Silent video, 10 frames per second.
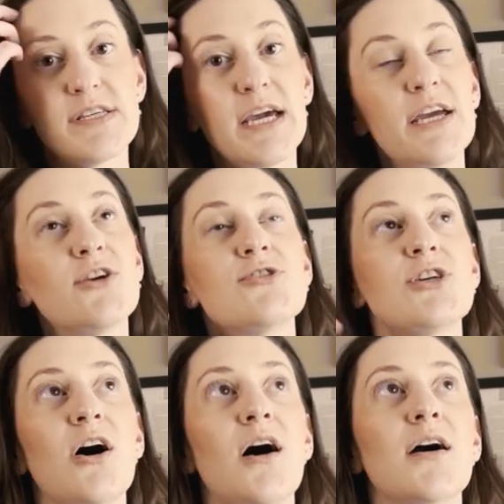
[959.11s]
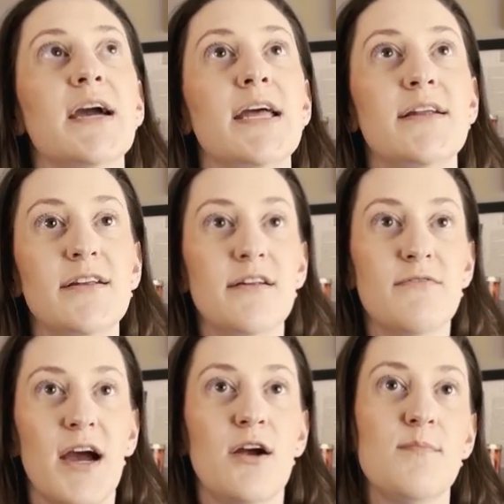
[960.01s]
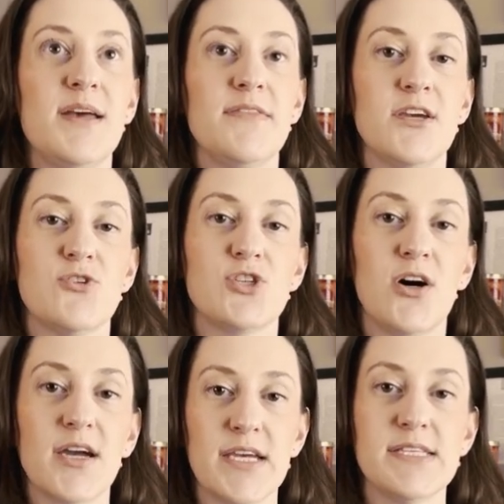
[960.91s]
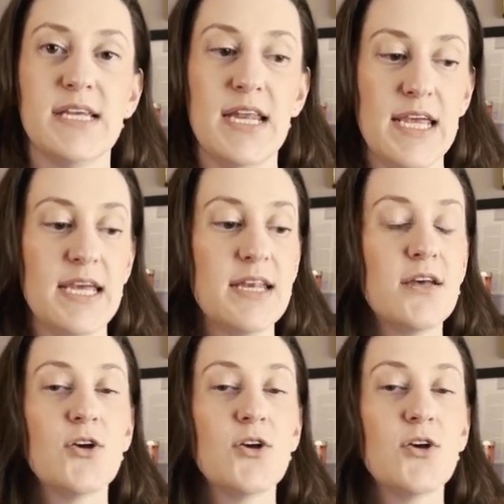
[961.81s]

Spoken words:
Get your dog in an environment that your dog isn't in